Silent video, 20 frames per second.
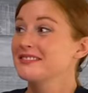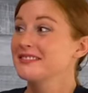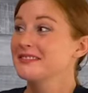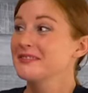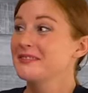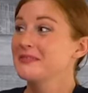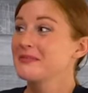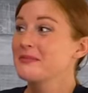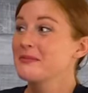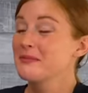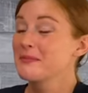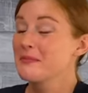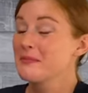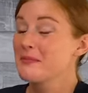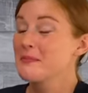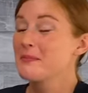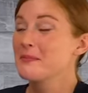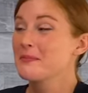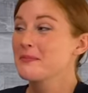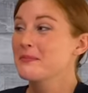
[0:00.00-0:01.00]

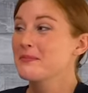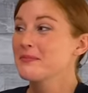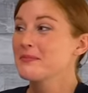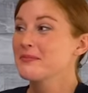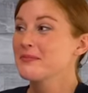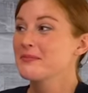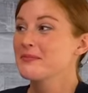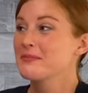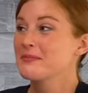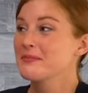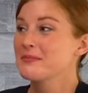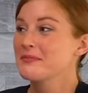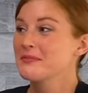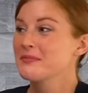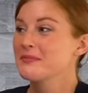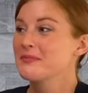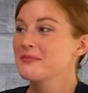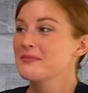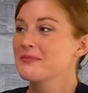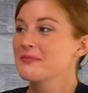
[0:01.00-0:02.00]

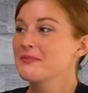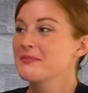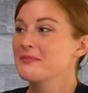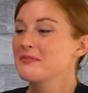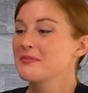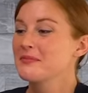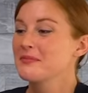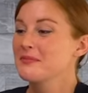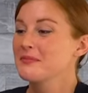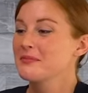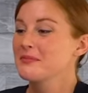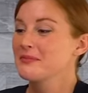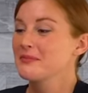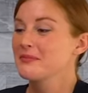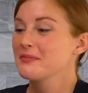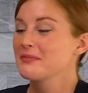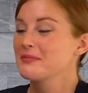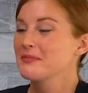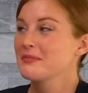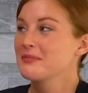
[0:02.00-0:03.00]

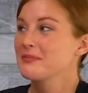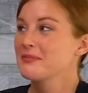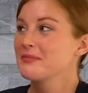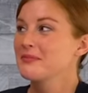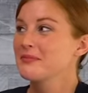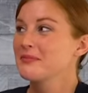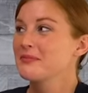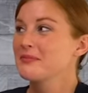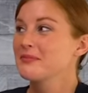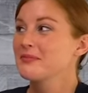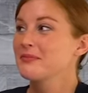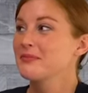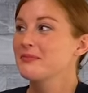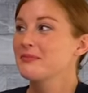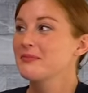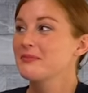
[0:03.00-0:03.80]
The person shown says nothing.